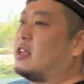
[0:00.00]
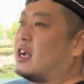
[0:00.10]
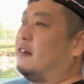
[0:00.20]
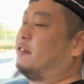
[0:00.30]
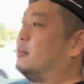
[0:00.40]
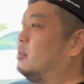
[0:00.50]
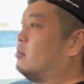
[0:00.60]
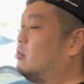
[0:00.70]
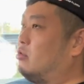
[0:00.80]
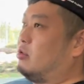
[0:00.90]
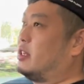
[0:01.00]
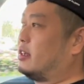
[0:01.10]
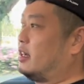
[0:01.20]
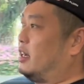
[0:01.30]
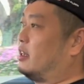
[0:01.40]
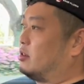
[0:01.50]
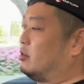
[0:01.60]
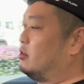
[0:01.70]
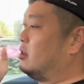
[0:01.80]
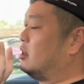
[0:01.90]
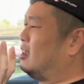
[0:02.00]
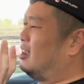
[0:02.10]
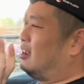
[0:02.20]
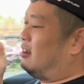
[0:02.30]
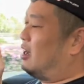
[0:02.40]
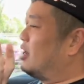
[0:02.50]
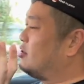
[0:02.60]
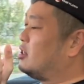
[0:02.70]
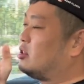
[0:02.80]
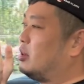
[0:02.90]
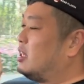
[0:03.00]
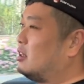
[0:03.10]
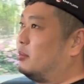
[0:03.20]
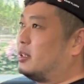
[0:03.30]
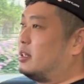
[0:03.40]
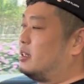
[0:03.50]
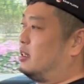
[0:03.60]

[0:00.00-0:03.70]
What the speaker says: comfortable cruising car. So 120 kilometers